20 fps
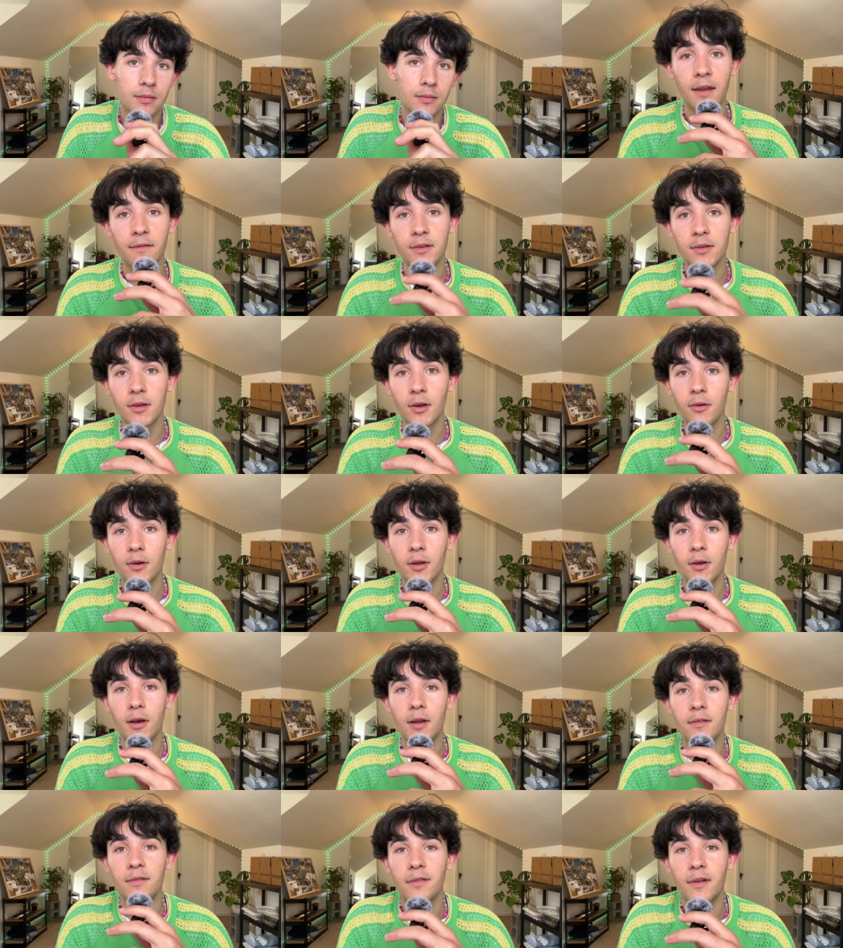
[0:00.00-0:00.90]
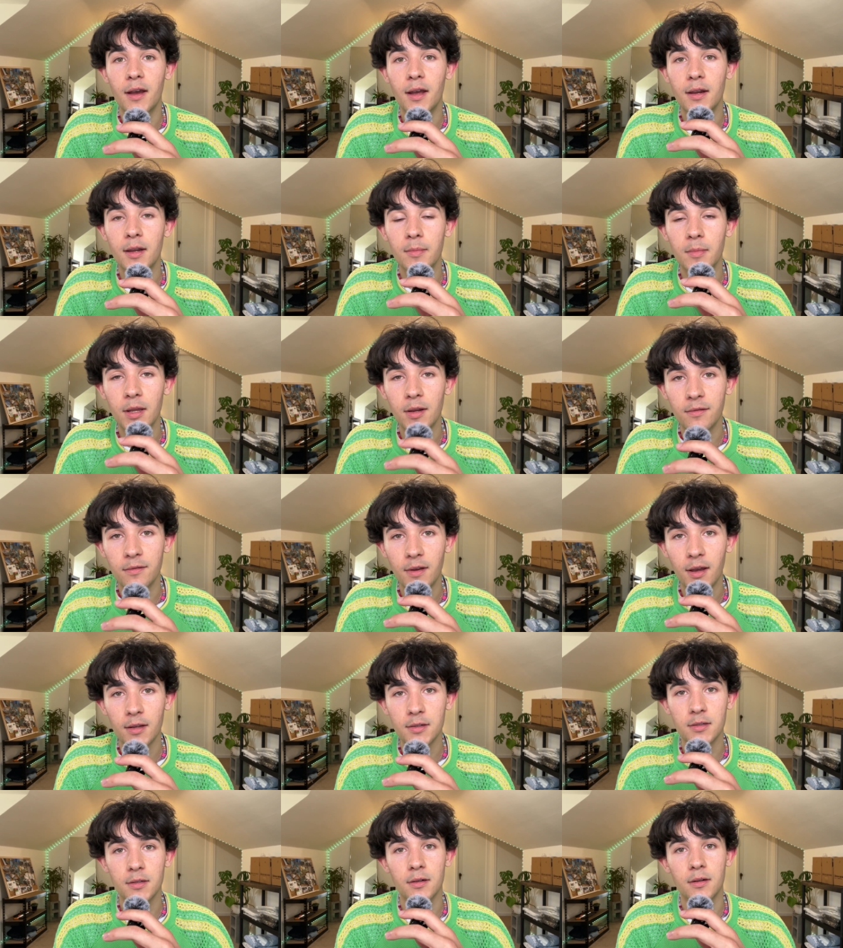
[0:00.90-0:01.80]
If you don't know how to find a
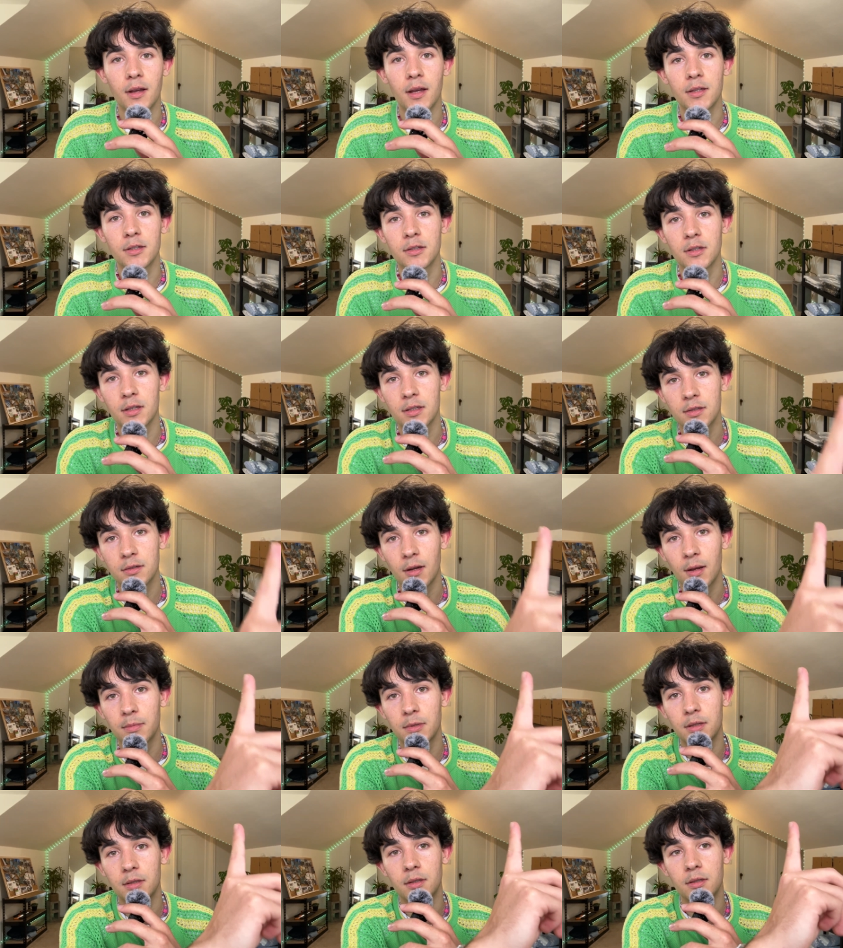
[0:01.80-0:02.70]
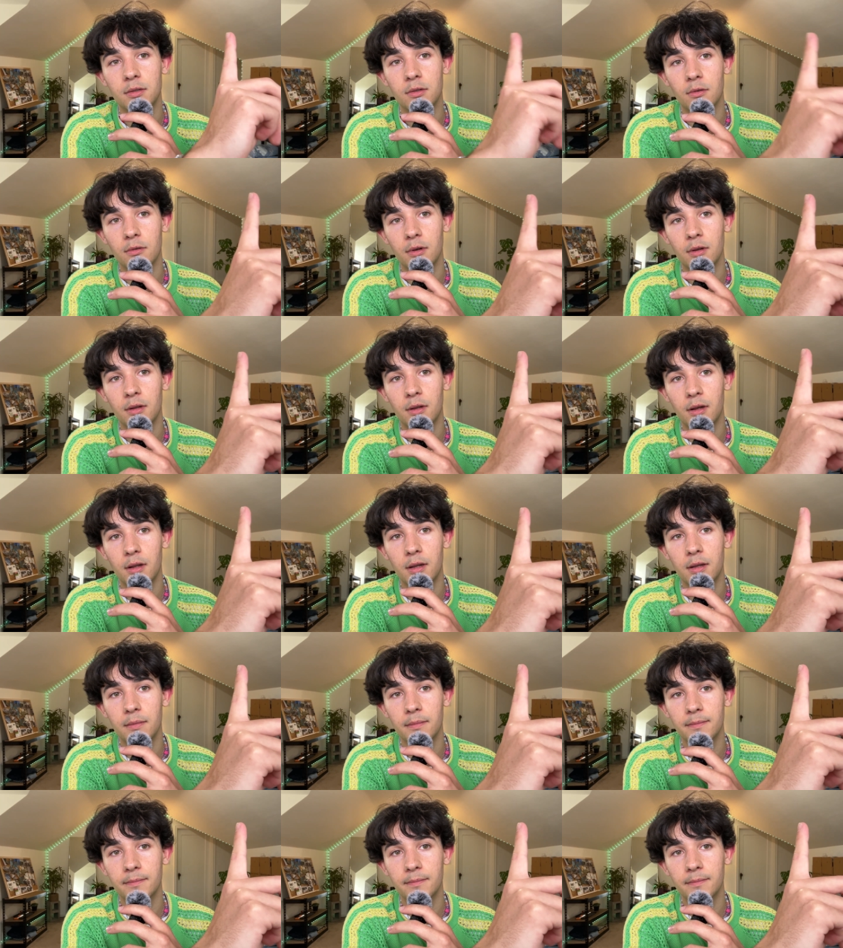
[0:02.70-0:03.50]
manufacturer, I just dropped a tutorial on it.